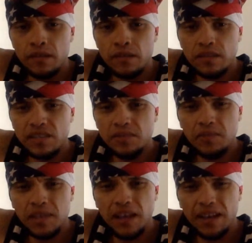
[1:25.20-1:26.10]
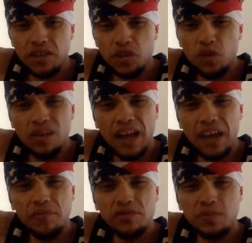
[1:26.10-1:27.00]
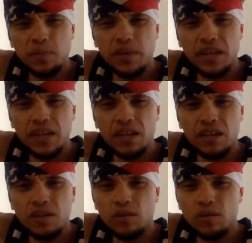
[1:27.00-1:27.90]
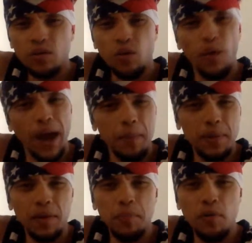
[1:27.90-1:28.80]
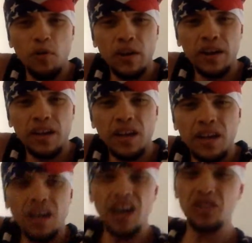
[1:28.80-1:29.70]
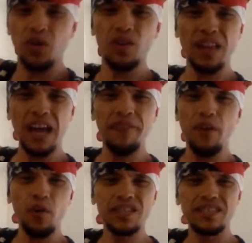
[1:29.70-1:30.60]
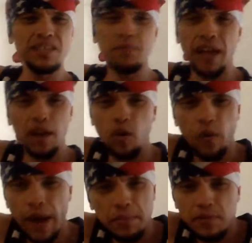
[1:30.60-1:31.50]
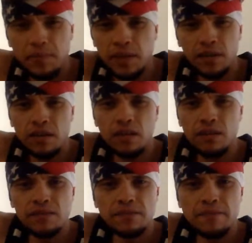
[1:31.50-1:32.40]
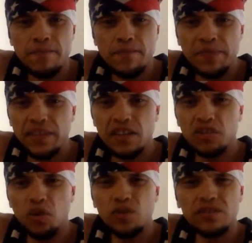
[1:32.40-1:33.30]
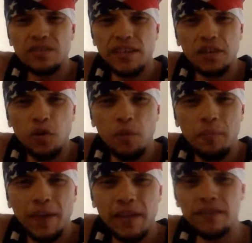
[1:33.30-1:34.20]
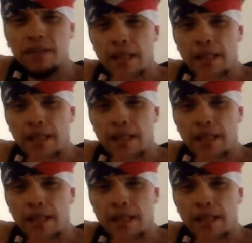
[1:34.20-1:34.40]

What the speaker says: It seemed to me like adult life was pretty crappy, boring. Adult life always seemed like crap to me. The adults, the adult men.